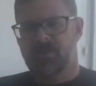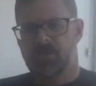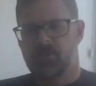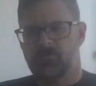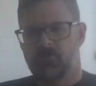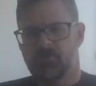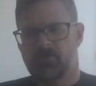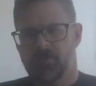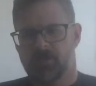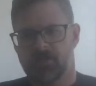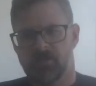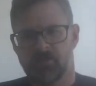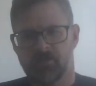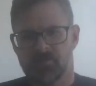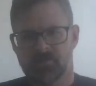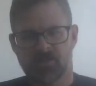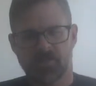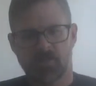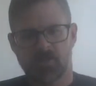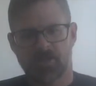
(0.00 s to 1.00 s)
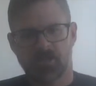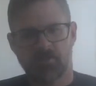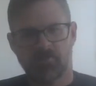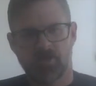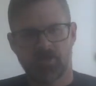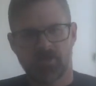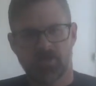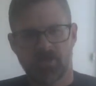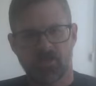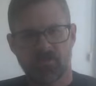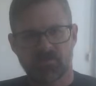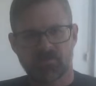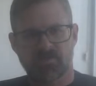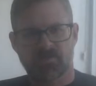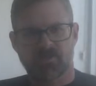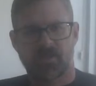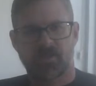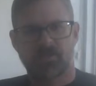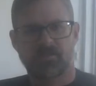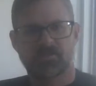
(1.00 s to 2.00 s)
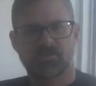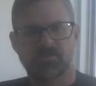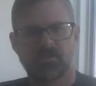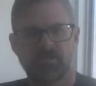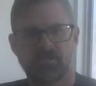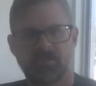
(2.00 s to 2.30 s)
everything in your set line communications, guys.